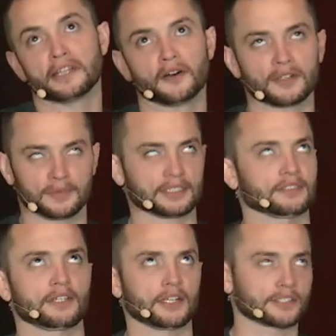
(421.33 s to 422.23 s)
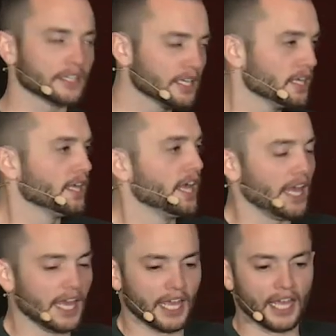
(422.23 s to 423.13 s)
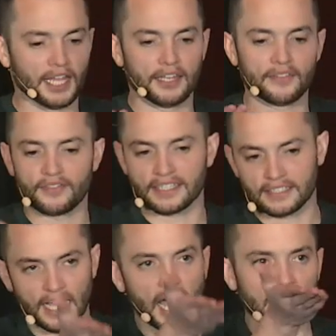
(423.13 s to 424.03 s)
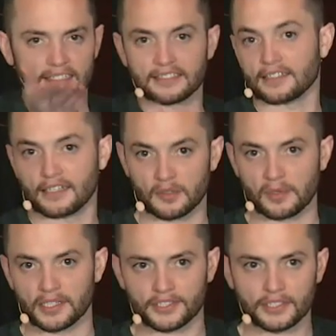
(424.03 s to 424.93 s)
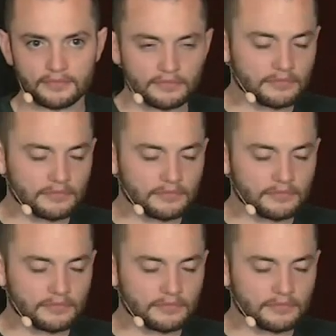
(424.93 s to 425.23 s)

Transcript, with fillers: you know, and I'm like, oh gosh. And this guy is sitting on the bench.